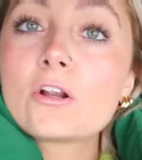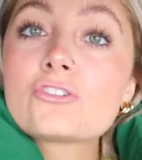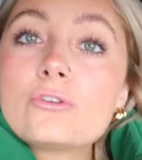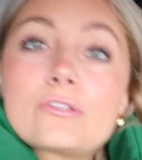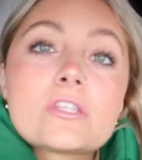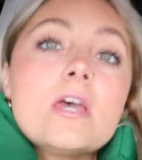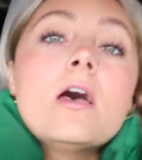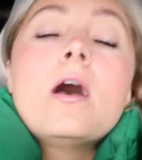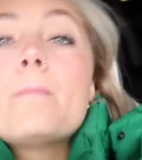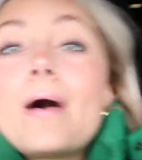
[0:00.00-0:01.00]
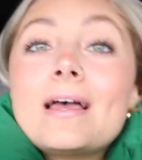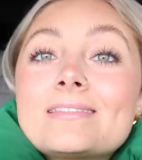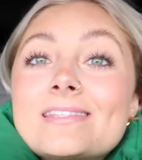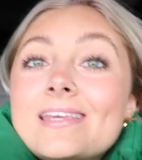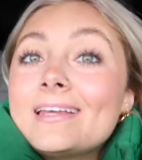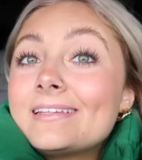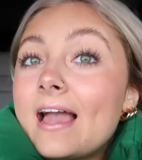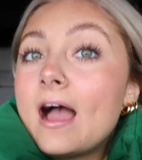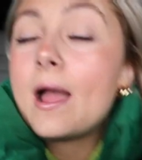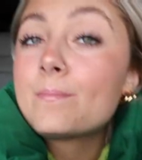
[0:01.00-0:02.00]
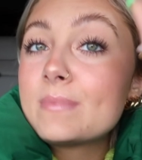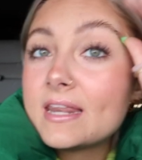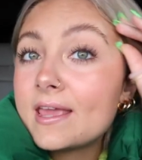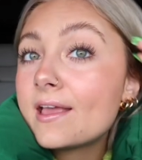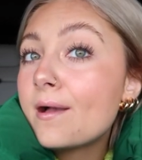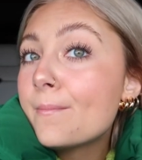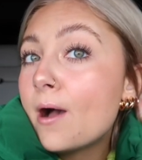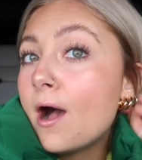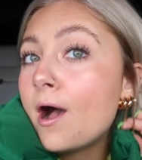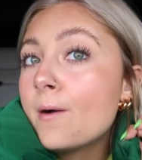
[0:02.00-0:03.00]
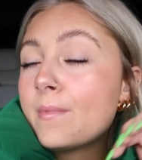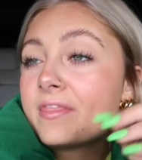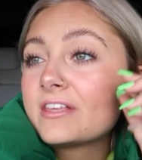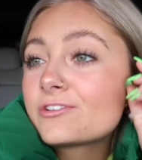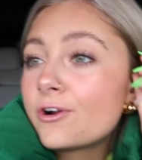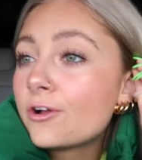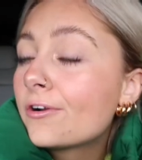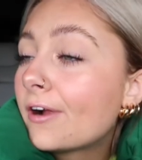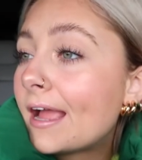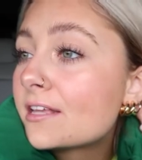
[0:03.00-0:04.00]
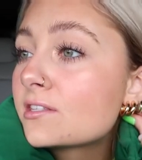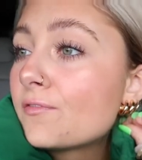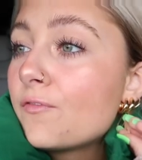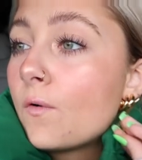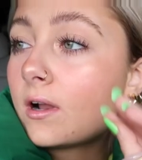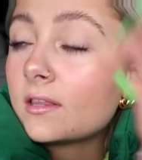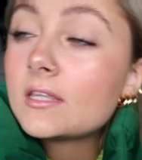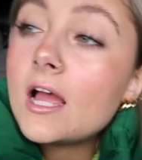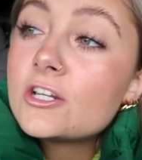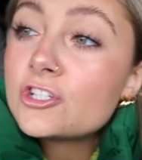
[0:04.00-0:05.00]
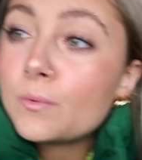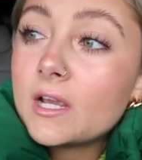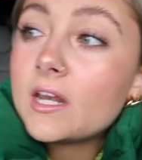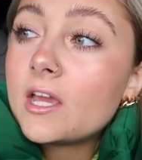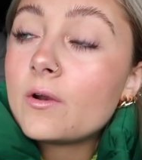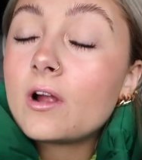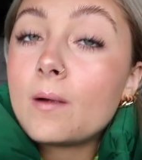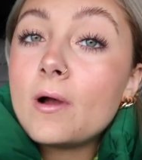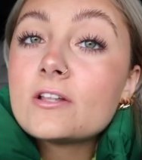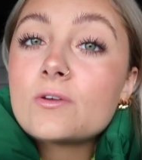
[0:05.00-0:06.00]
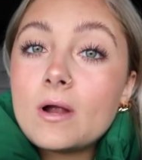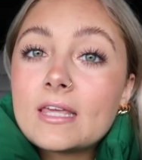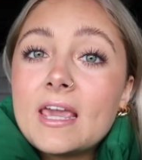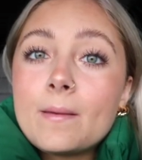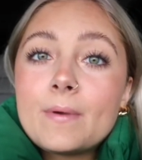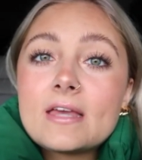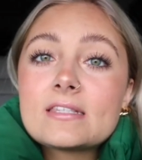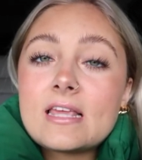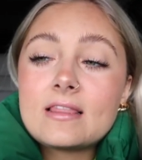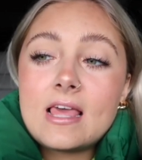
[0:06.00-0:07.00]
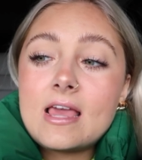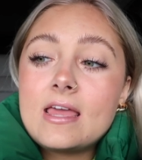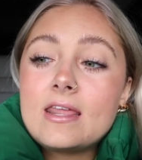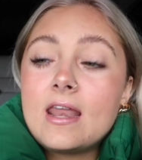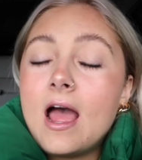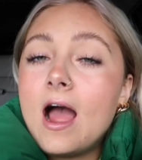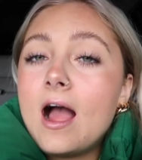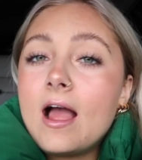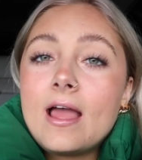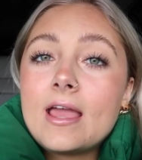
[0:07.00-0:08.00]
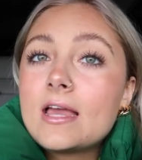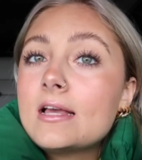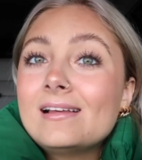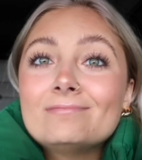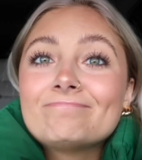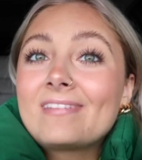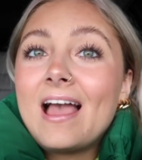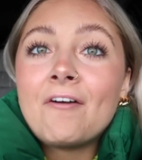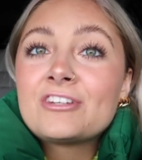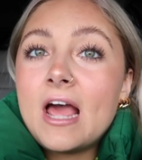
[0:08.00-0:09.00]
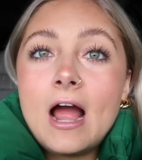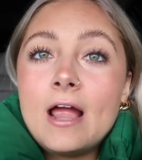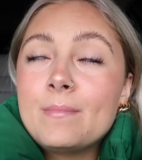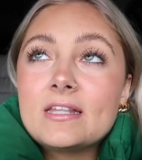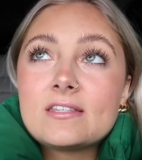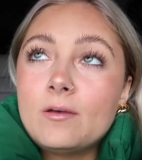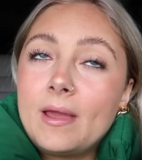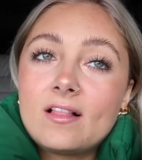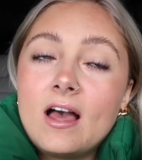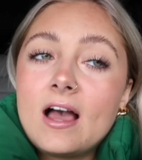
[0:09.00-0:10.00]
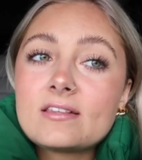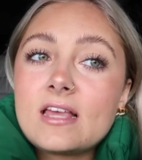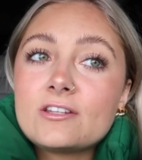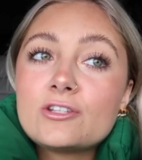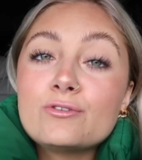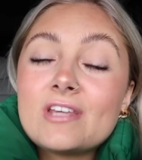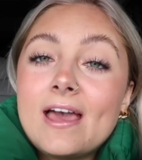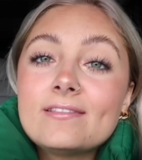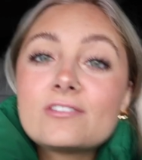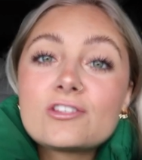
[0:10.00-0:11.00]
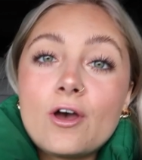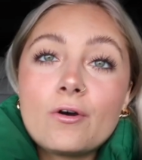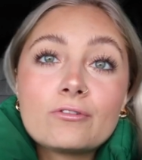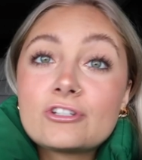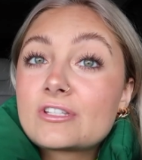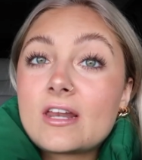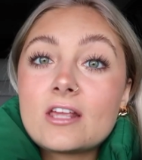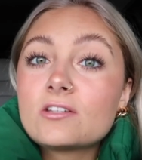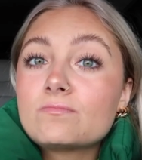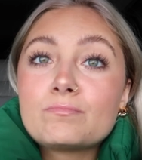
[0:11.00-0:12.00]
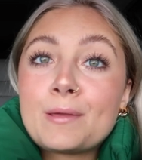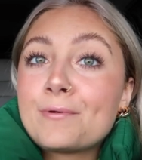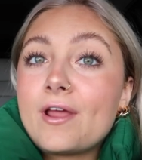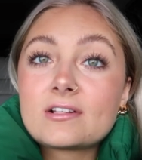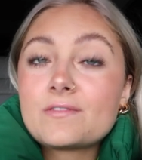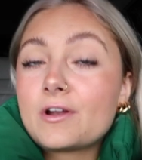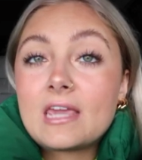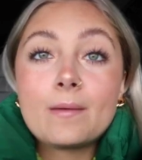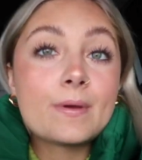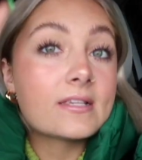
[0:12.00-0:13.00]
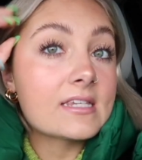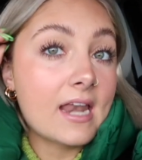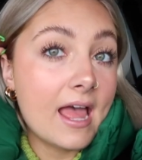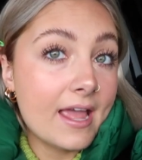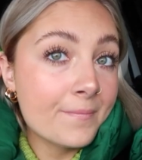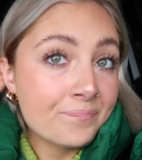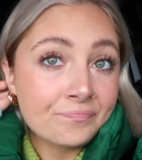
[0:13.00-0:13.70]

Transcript: Marshall's. But yeah, I'm meeting um, this girl Grace for lunch. We're gonna go to Garbanzo on campus, and then I have time until my class at two ten, so just gonna be productive on campus today.